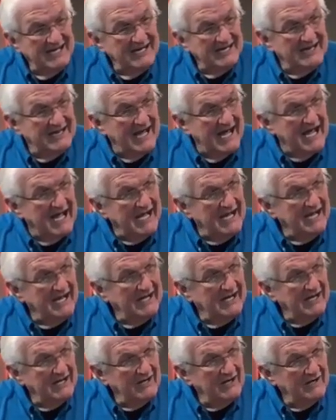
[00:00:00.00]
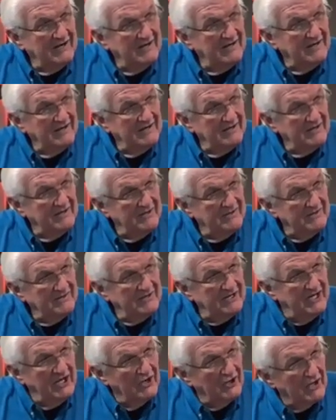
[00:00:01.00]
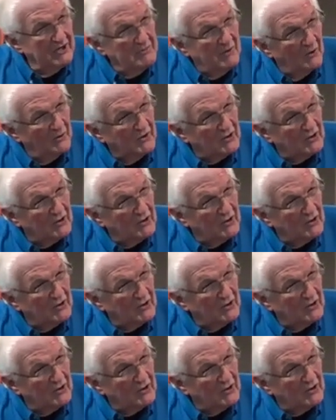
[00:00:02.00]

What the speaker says: They killed Him on a